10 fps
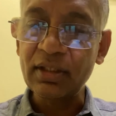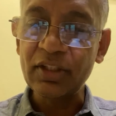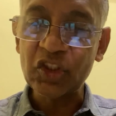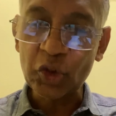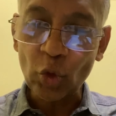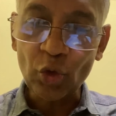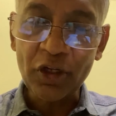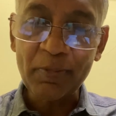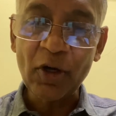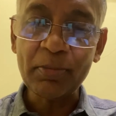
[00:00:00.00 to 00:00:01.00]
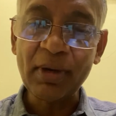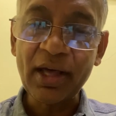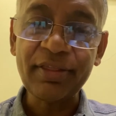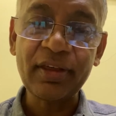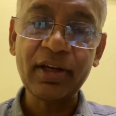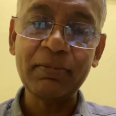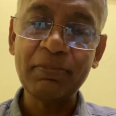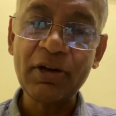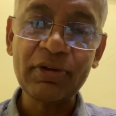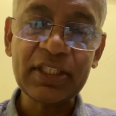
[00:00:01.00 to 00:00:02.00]
the story about Martha and
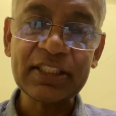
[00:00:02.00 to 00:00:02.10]
Mary